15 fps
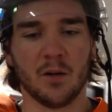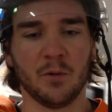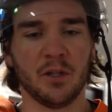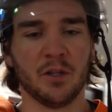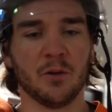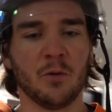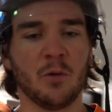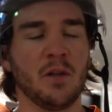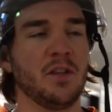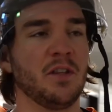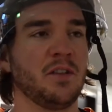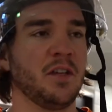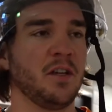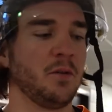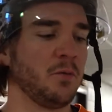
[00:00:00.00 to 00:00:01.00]
we know what the
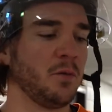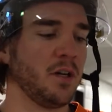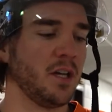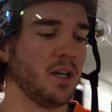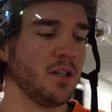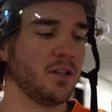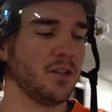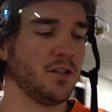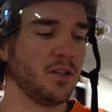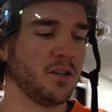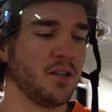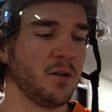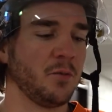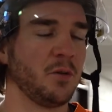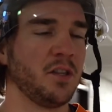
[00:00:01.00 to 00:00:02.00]

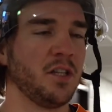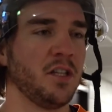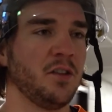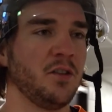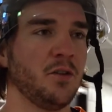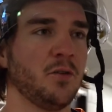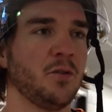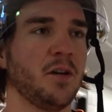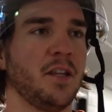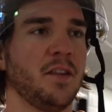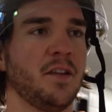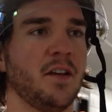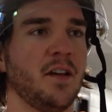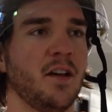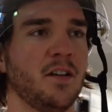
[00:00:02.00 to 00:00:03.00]
thing we didn't do,
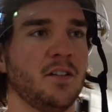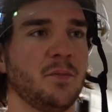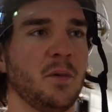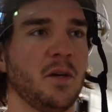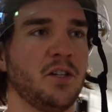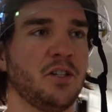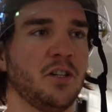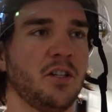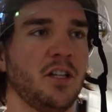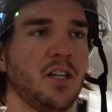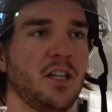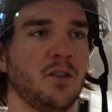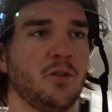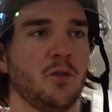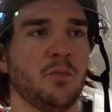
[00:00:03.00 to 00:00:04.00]
and
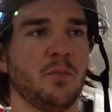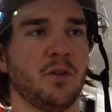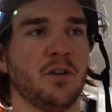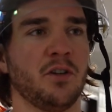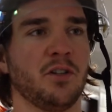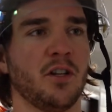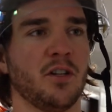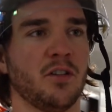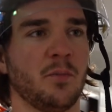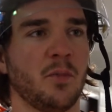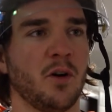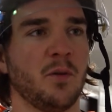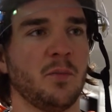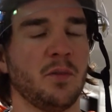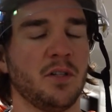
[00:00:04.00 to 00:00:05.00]
especially in third period on the
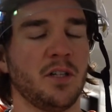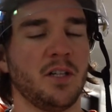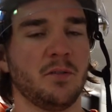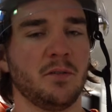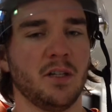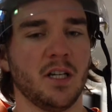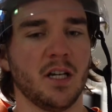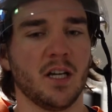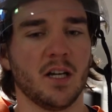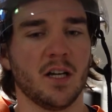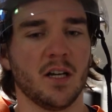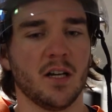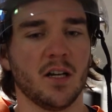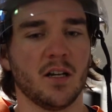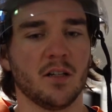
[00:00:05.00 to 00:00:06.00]
power play,
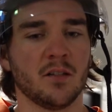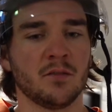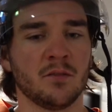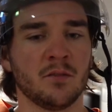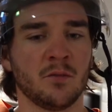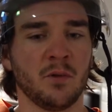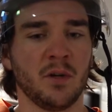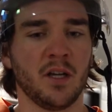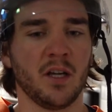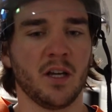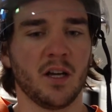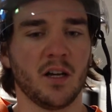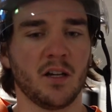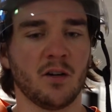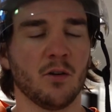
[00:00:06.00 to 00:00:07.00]
we
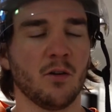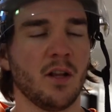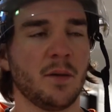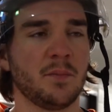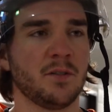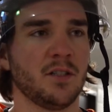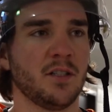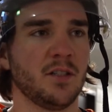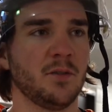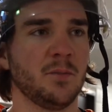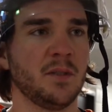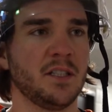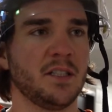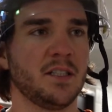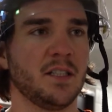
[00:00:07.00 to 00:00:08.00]
collapsed a little
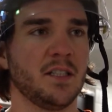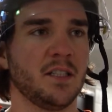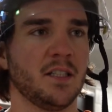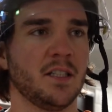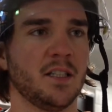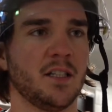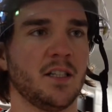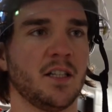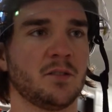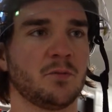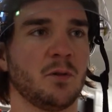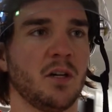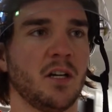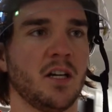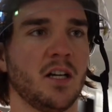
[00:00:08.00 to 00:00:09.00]
bit, and that's
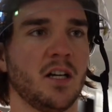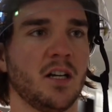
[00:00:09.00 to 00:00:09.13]
why